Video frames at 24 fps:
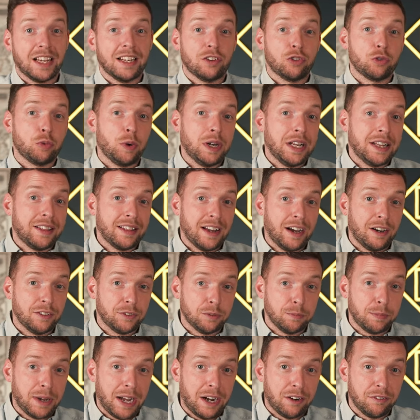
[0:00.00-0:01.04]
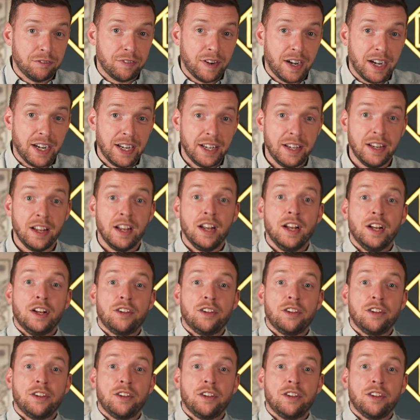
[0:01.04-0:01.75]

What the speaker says: and a £20,000 fine.